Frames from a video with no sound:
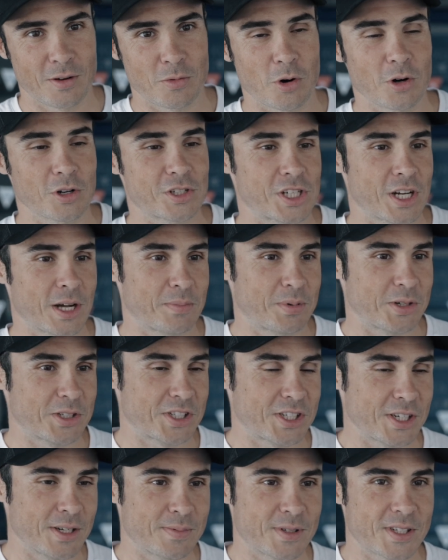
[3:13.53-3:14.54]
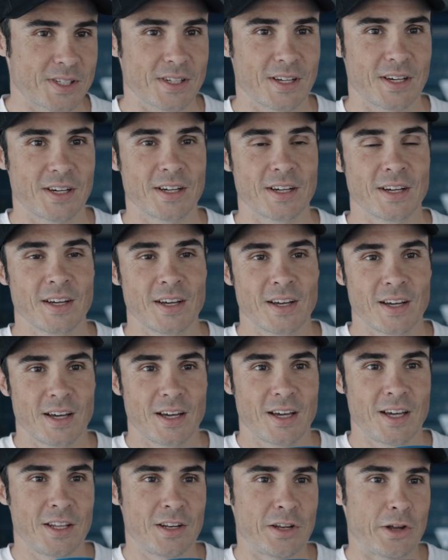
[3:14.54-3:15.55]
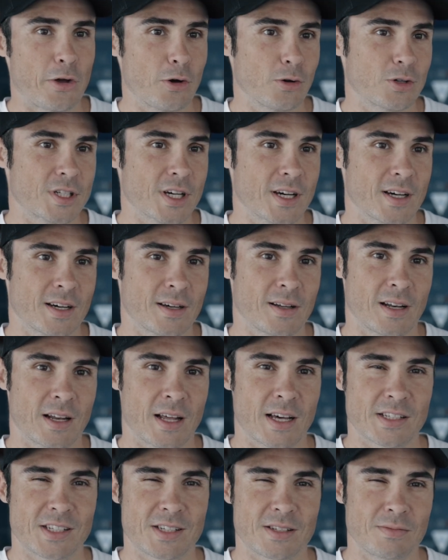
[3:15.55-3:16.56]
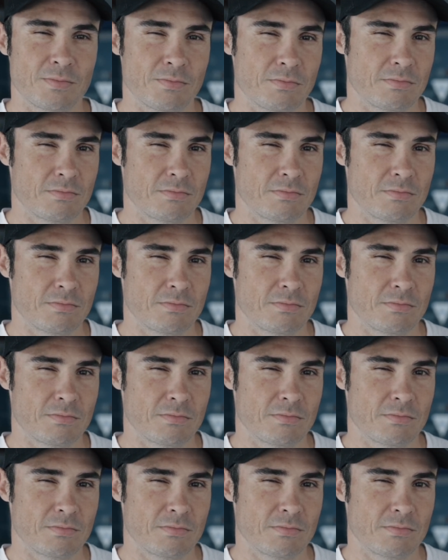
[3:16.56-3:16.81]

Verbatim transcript: World Championships uh, in Utah last